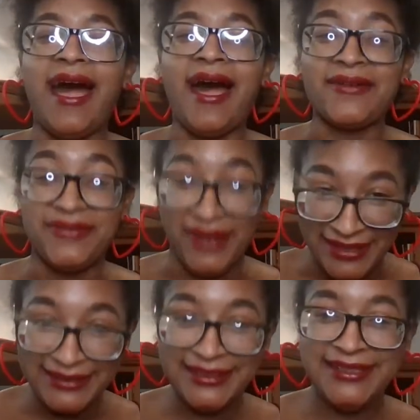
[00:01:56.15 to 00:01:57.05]
I
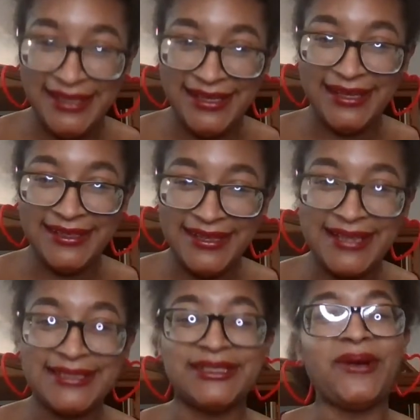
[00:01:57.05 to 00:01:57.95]
finally did it.
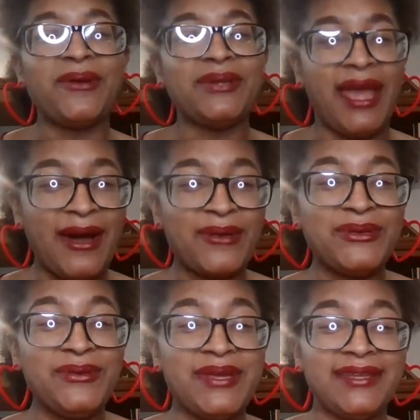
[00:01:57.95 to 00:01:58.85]
So now
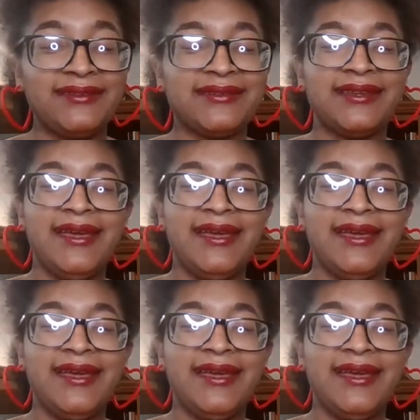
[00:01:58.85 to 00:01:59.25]
you can